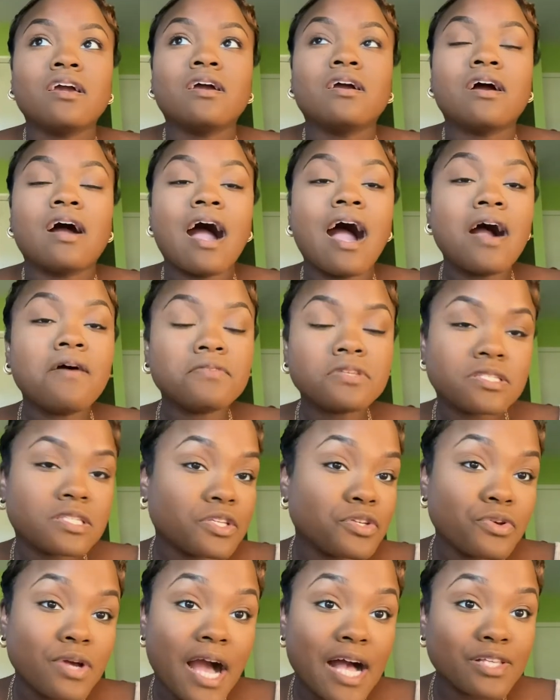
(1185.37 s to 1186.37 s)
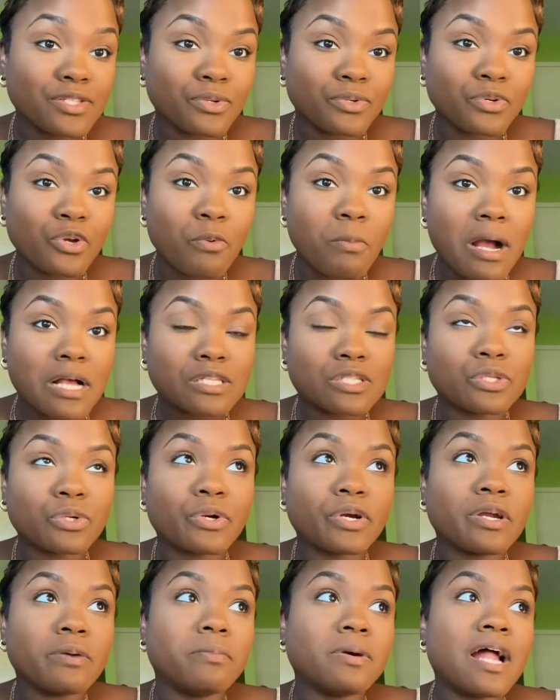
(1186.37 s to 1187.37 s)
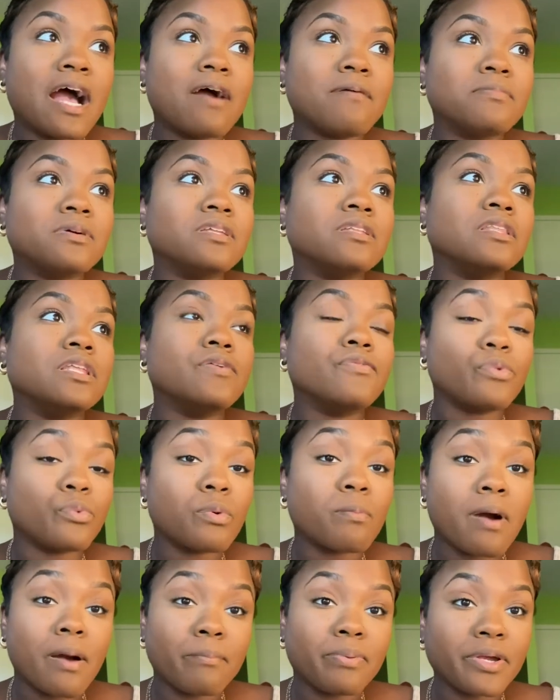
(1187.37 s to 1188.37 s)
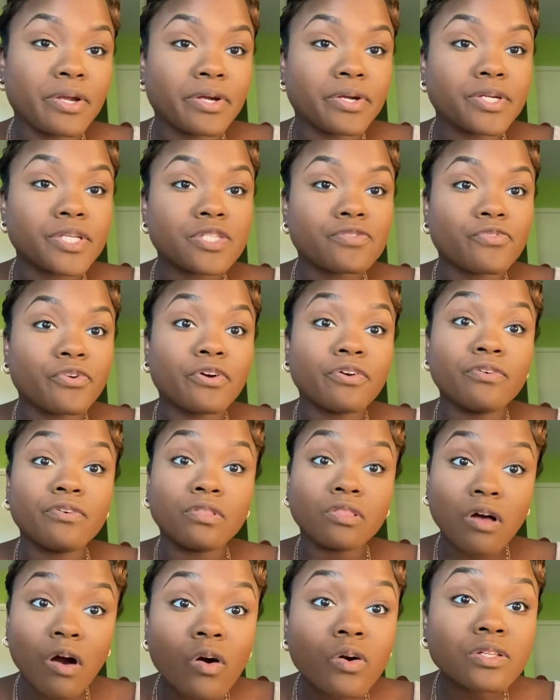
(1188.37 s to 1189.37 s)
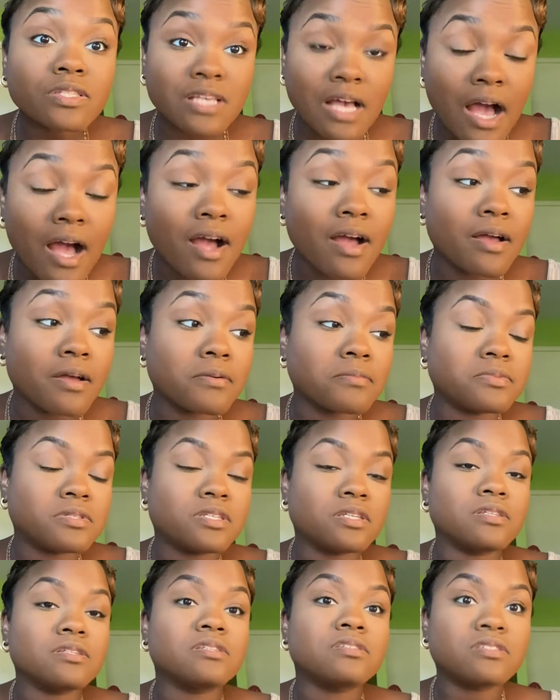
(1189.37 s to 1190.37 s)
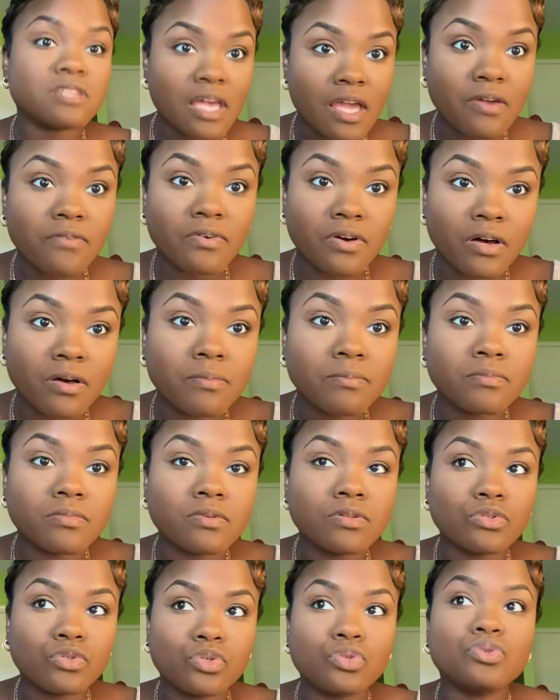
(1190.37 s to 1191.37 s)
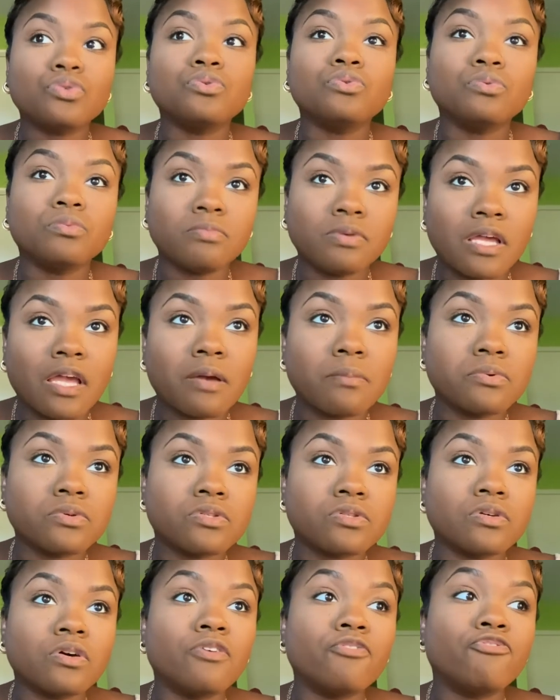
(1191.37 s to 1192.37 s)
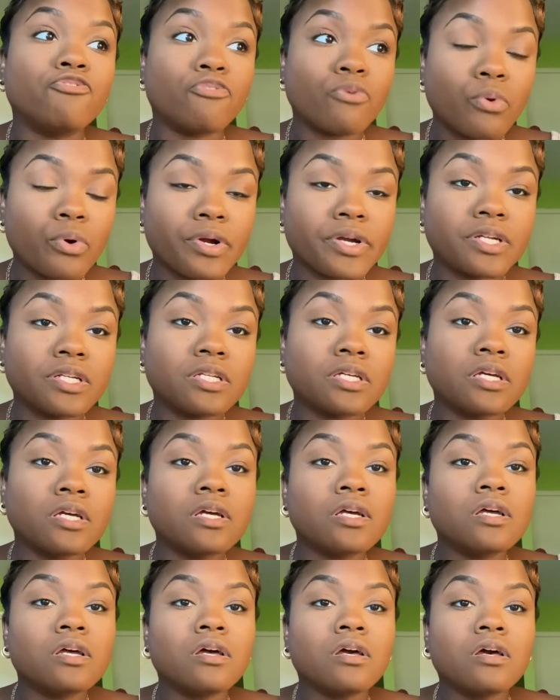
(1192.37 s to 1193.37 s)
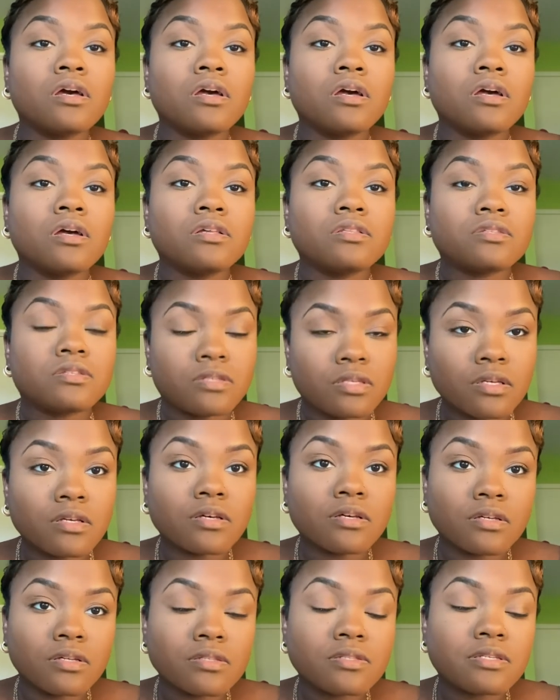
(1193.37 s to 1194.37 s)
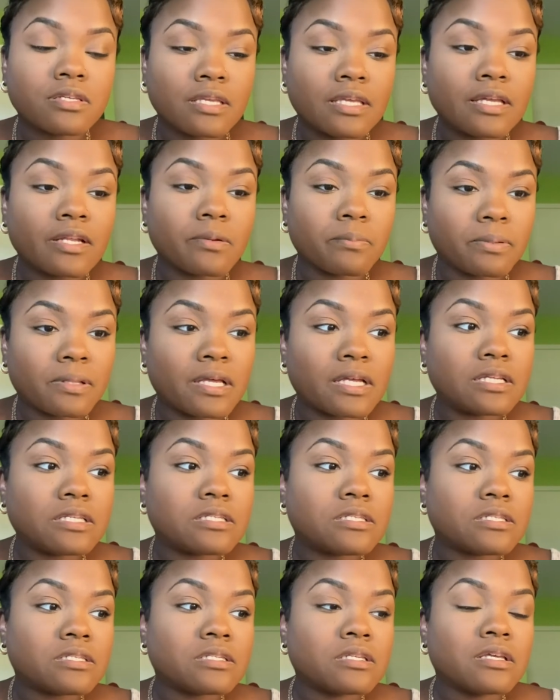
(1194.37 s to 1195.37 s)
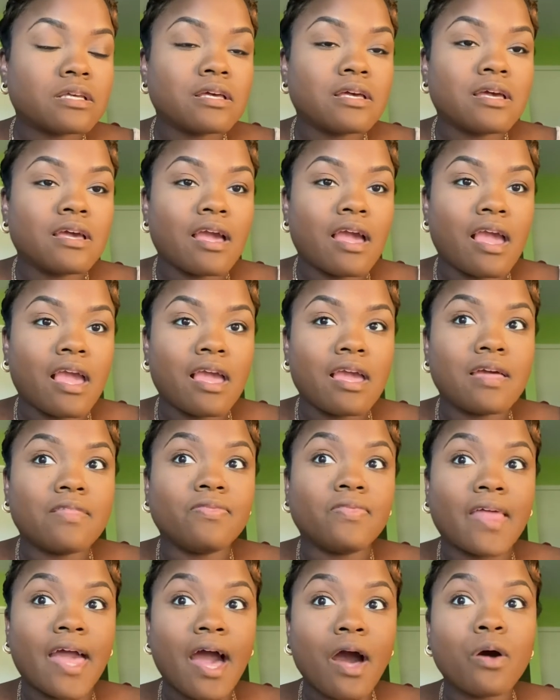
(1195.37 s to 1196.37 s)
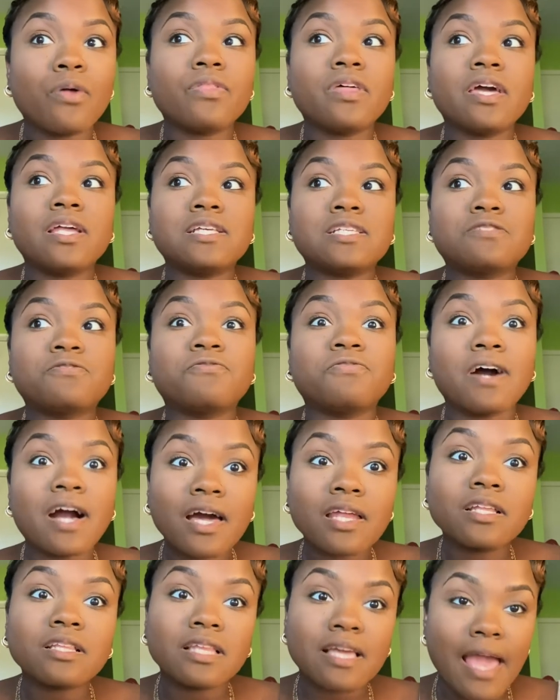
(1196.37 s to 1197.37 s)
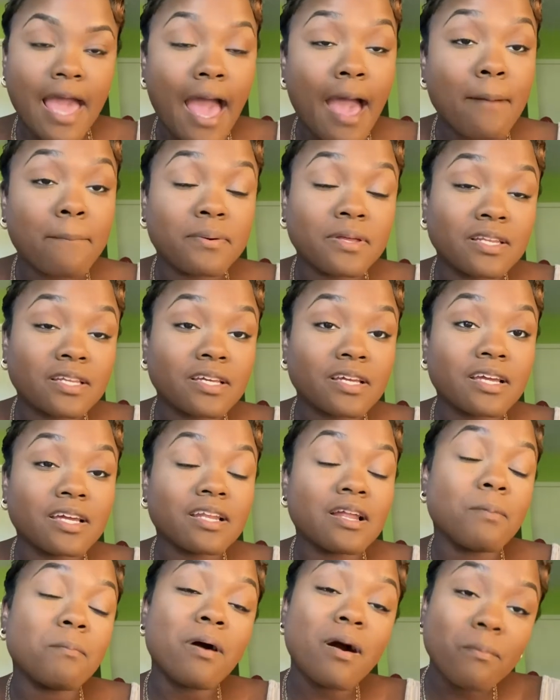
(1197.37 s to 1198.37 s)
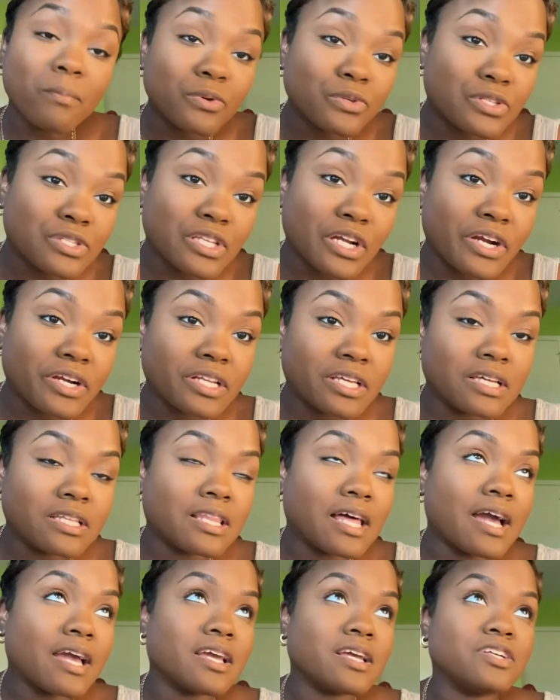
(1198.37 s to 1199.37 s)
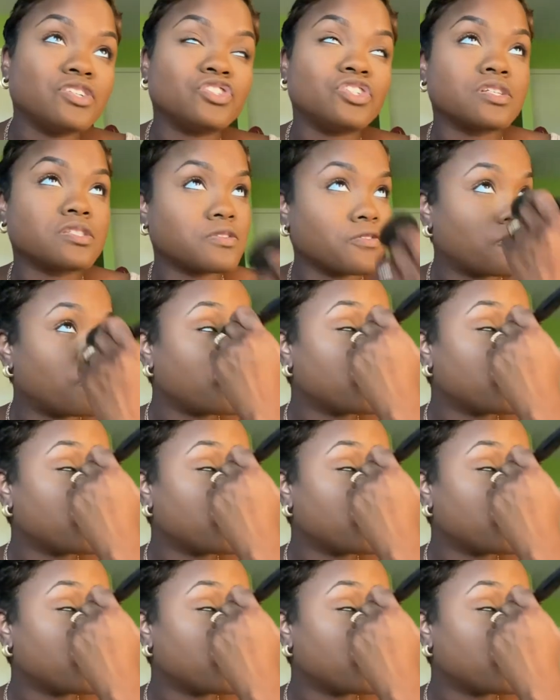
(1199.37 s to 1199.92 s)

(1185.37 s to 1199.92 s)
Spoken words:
obviously you guys don't know my story, but I've been living with my parents for a long time to save up to be able to afford to get a place. And now that it's finally happening and I'm almost 30, like, it's just a full